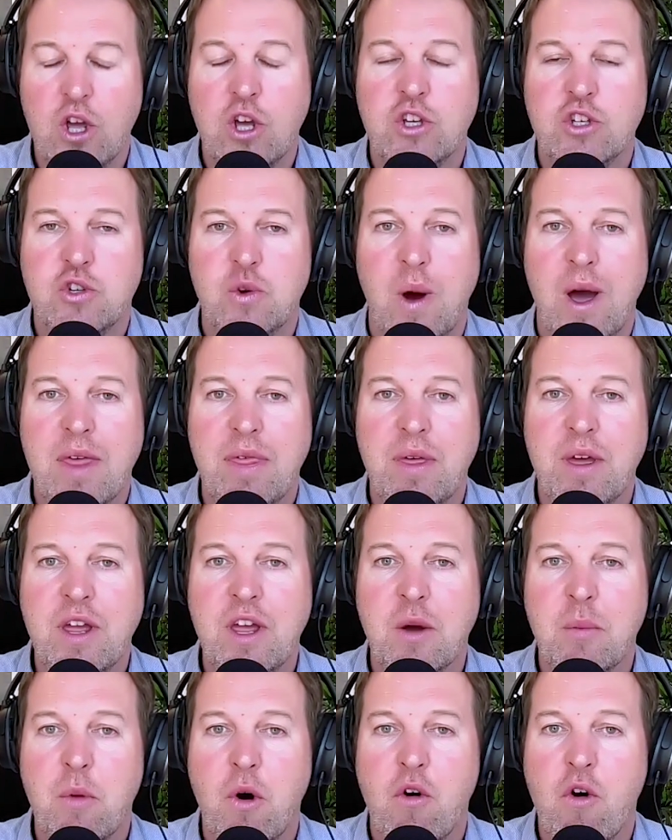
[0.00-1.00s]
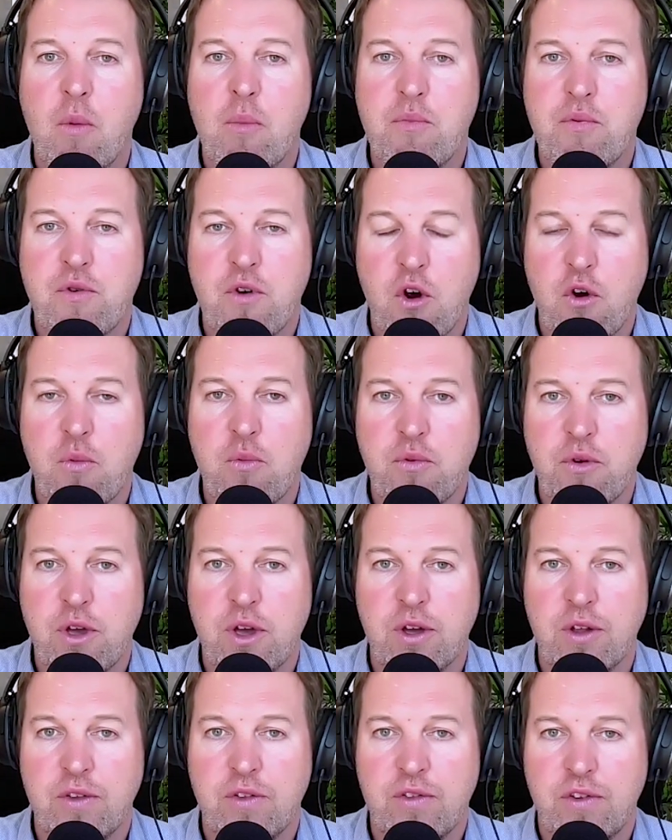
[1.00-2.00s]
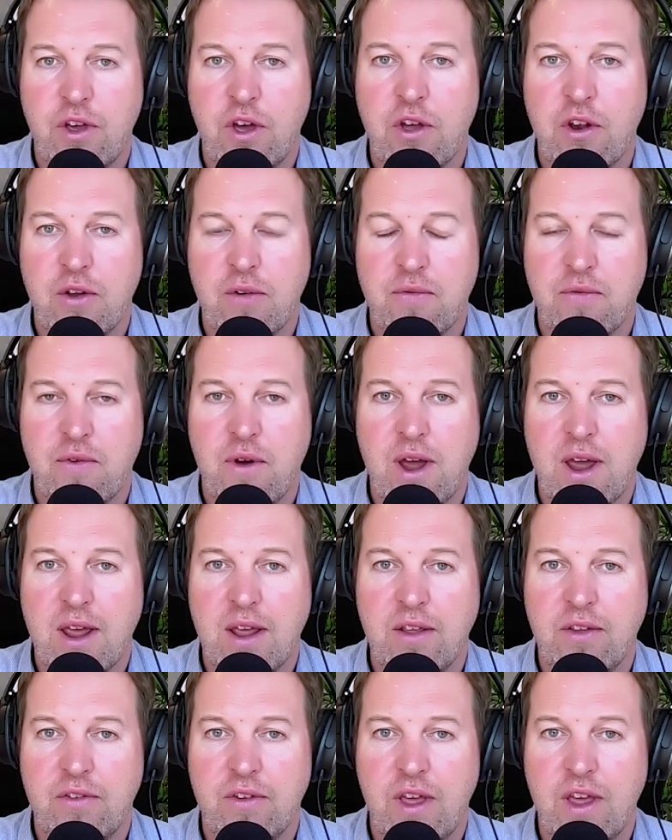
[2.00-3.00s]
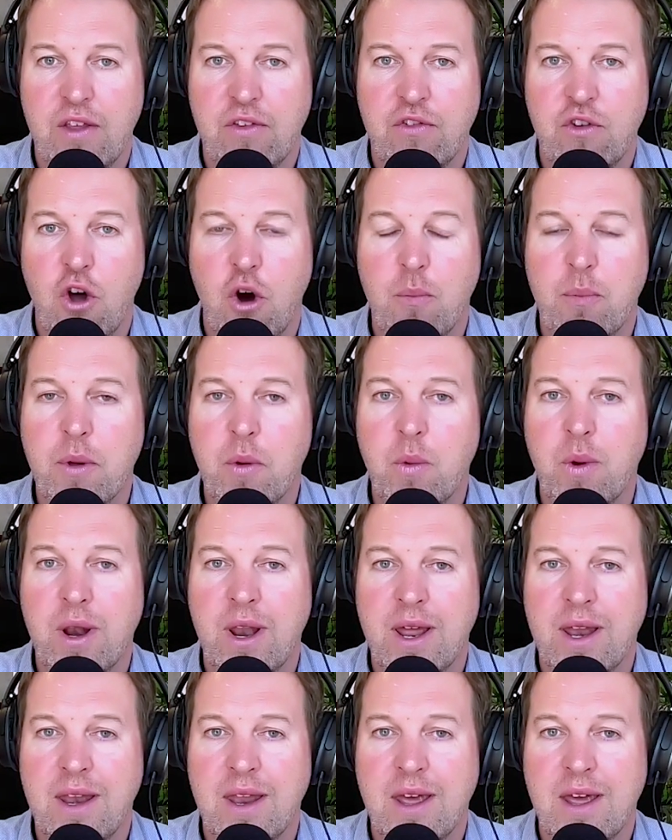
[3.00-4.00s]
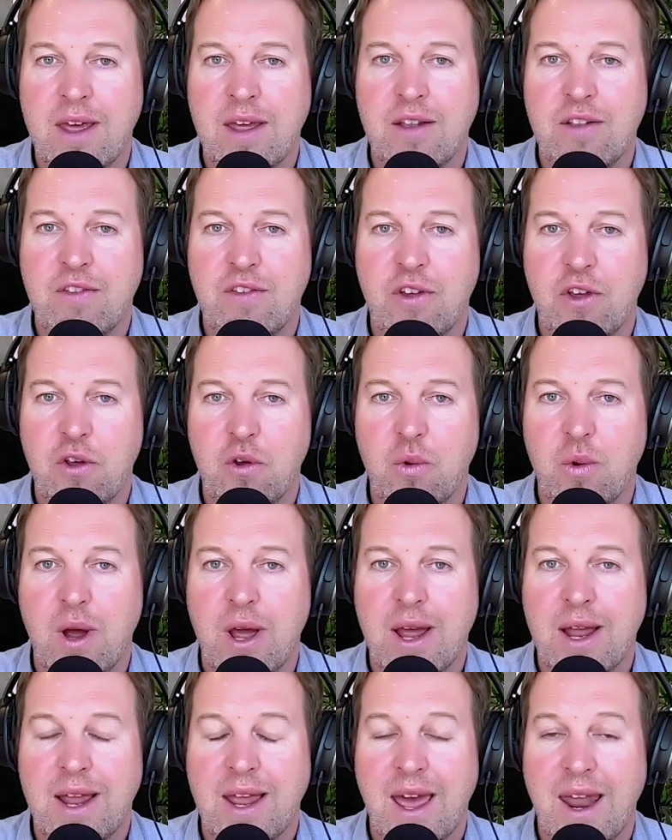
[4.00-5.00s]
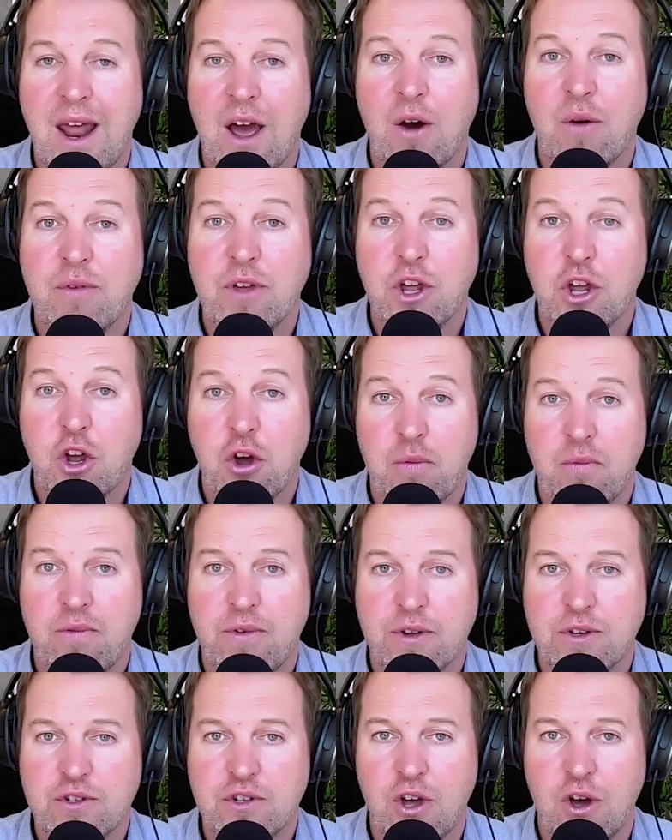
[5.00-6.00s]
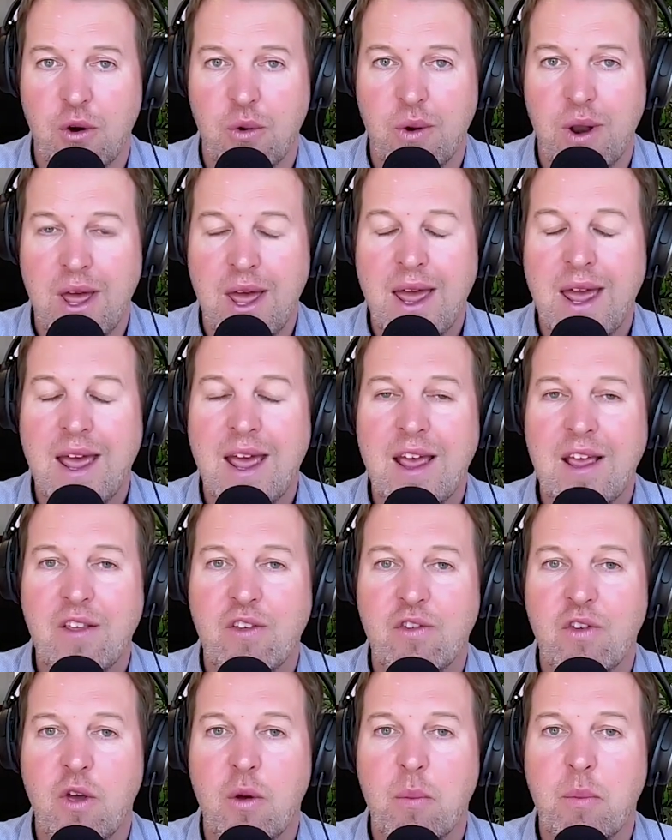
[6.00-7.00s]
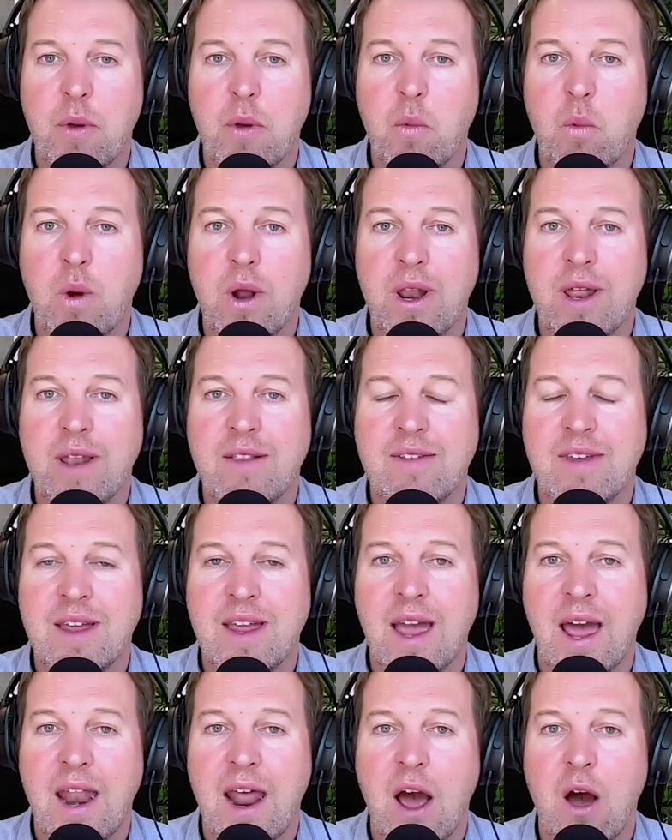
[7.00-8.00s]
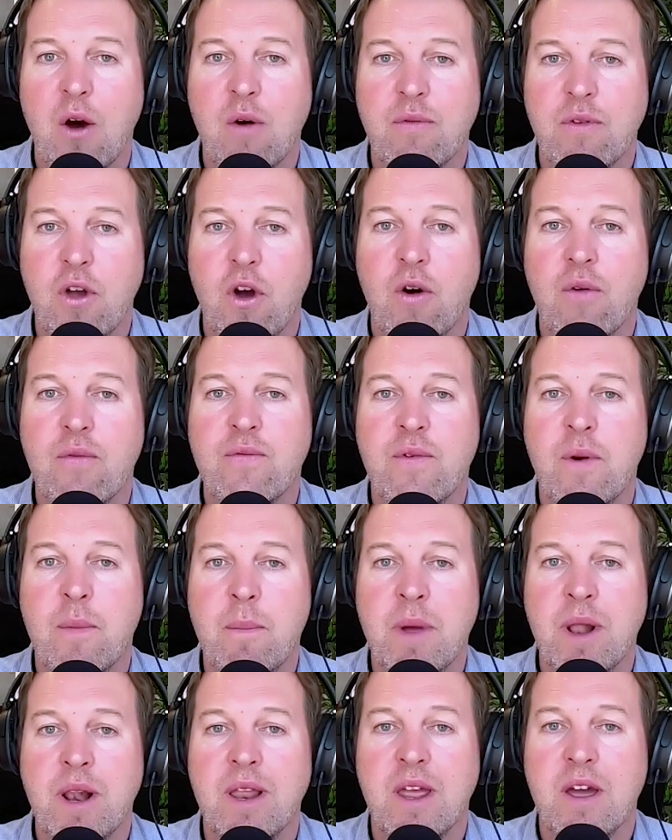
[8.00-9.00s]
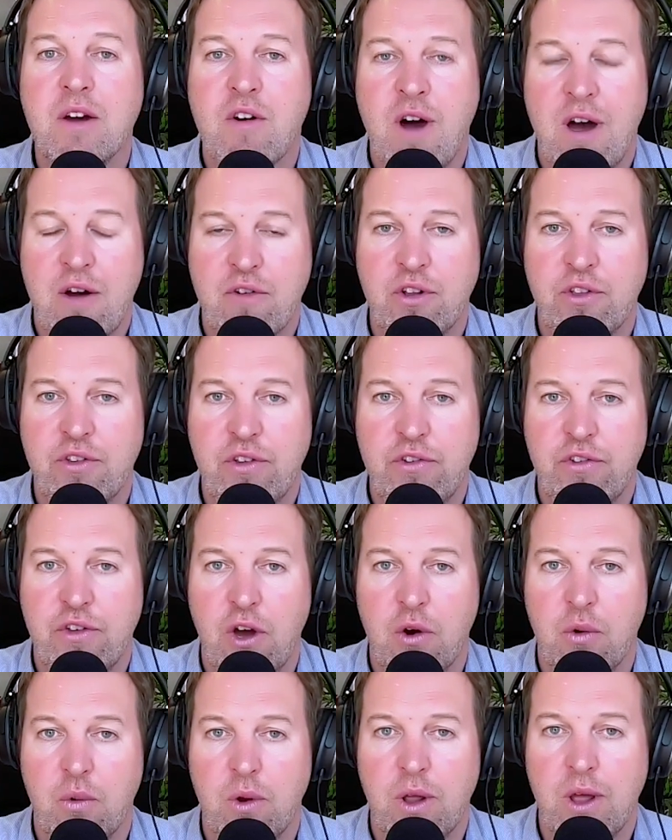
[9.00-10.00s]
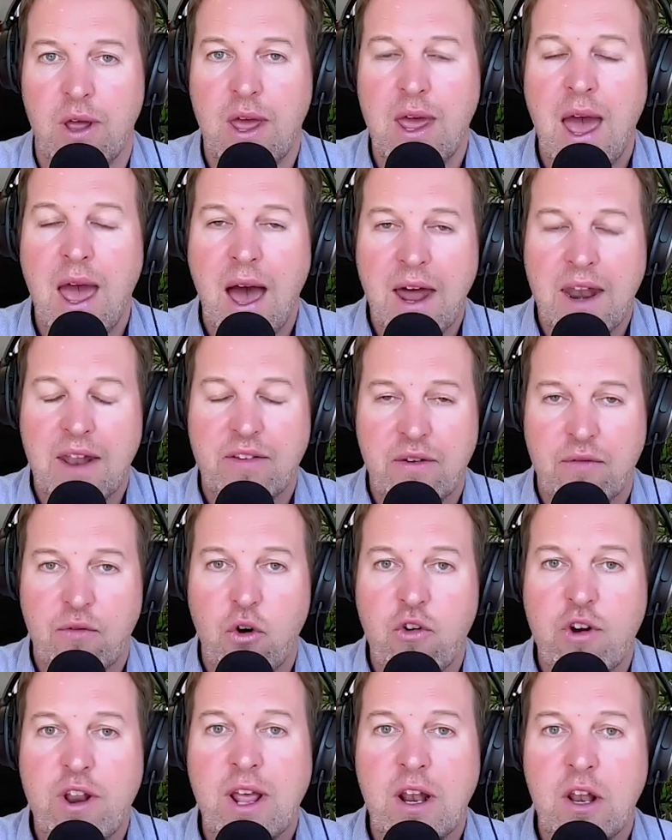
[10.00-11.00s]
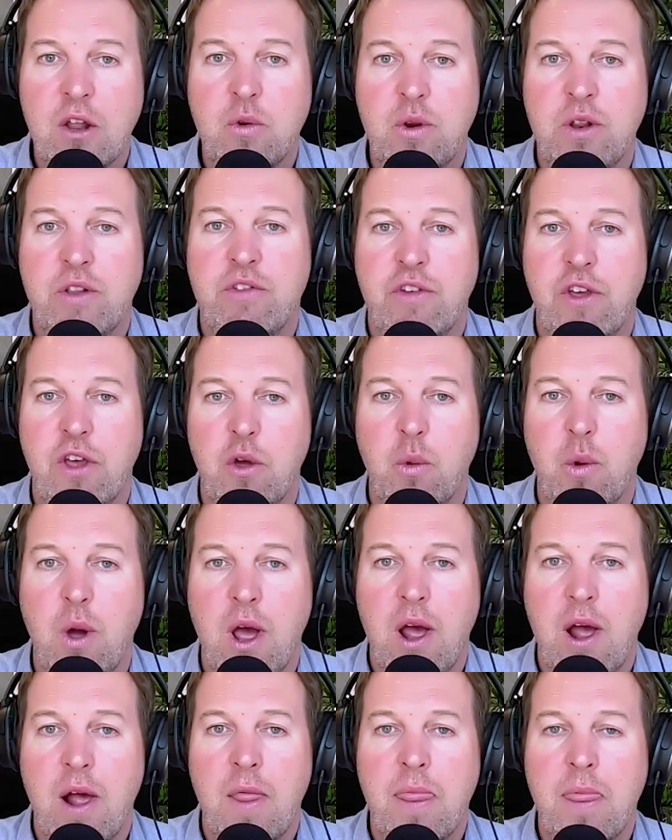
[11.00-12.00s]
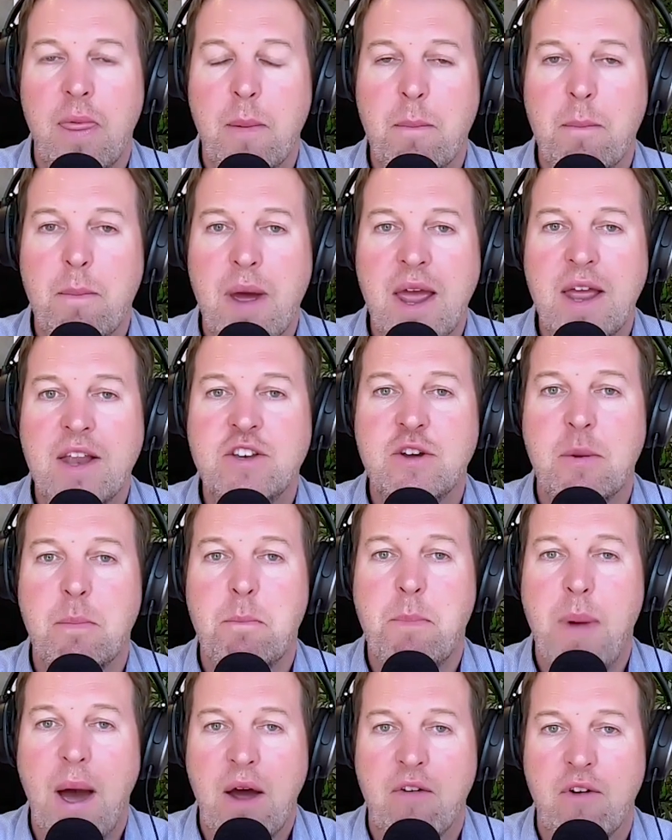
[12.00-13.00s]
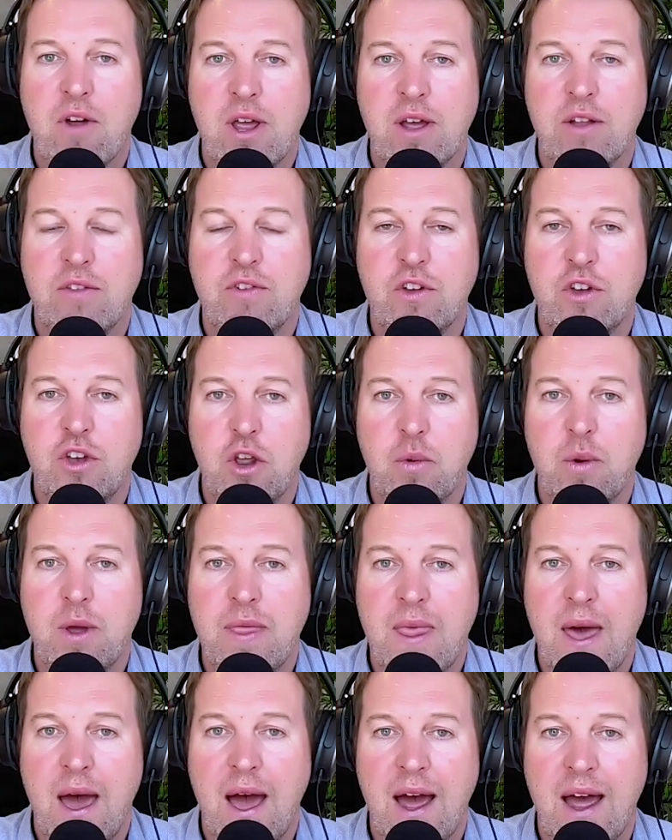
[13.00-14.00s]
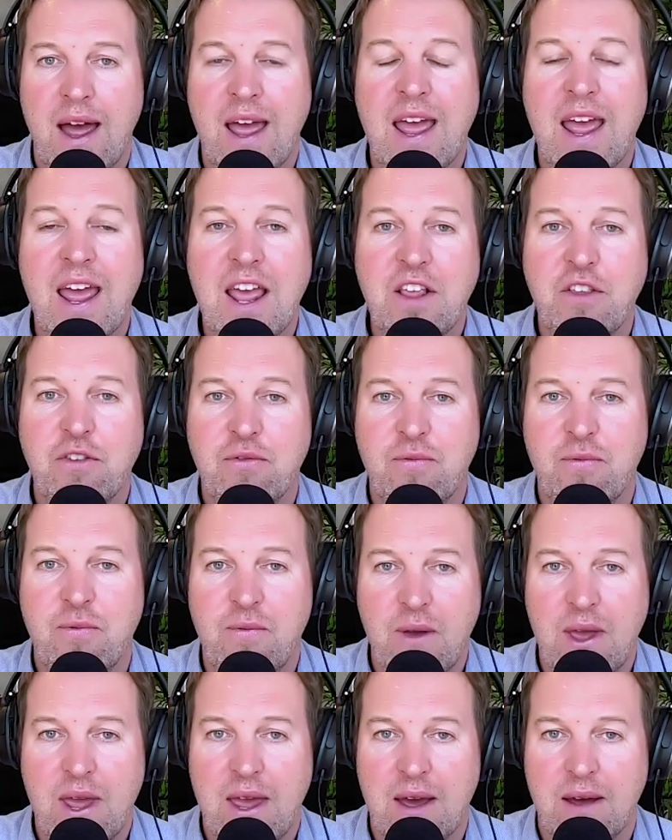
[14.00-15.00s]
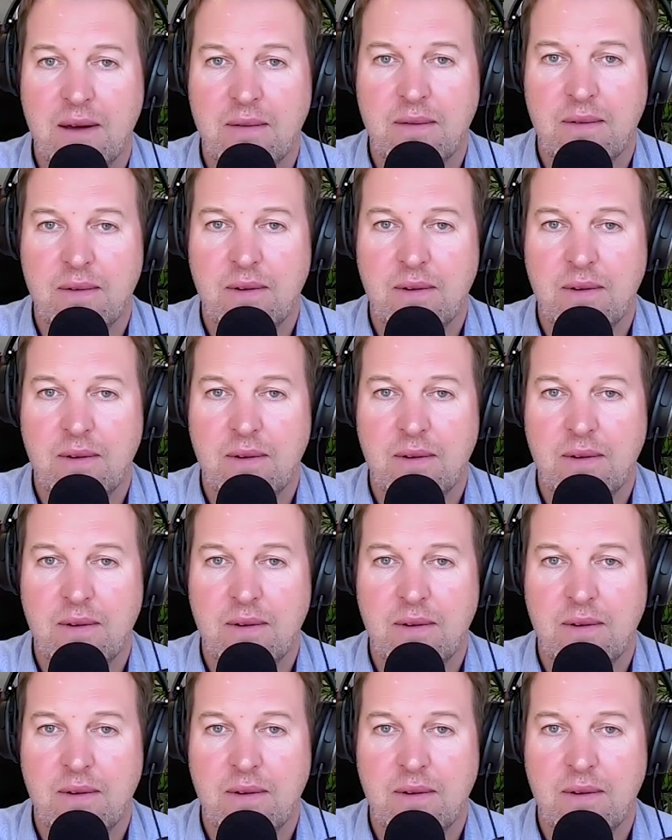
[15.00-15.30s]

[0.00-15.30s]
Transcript: So I think a more appropriate turn of phrase is not be willing to get out of your comfort zone, it's be willing to get out of your familiarity zone. And as I've already alluded to, the major barrier to doing that is fear.